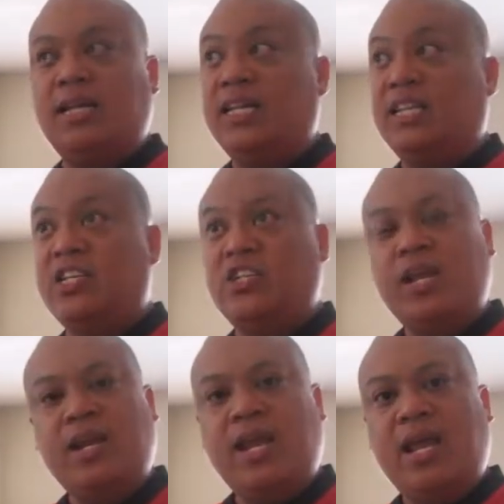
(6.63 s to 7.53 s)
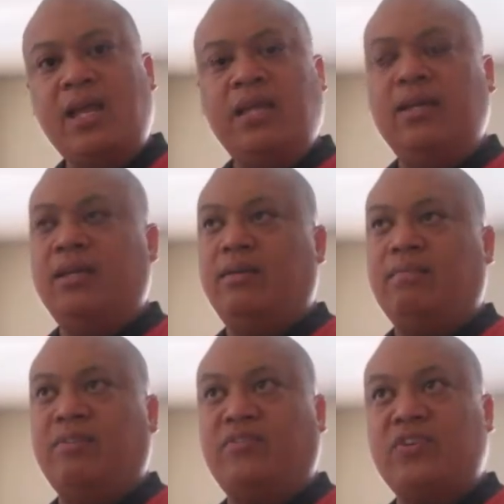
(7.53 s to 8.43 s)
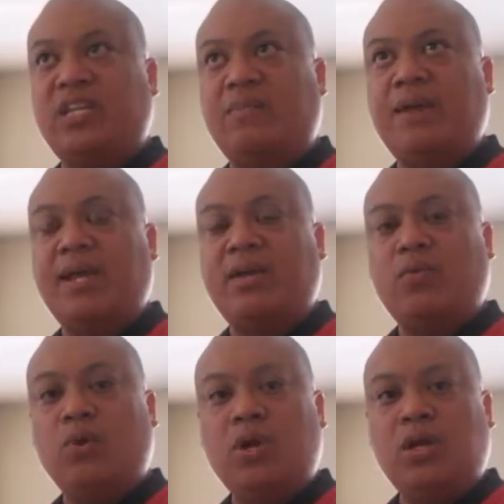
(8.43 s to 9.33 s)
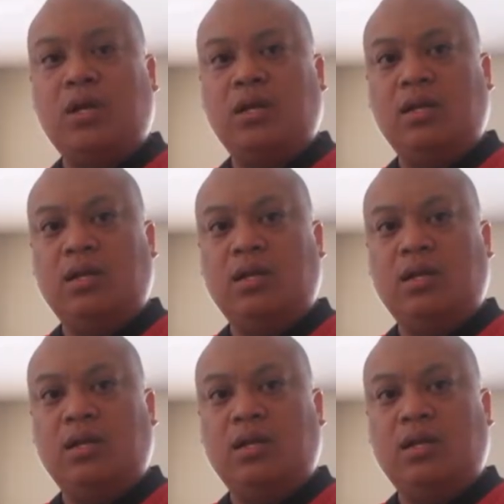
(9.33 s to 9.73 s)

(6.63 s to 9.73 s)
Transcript: It is Sunday, my first day back at work.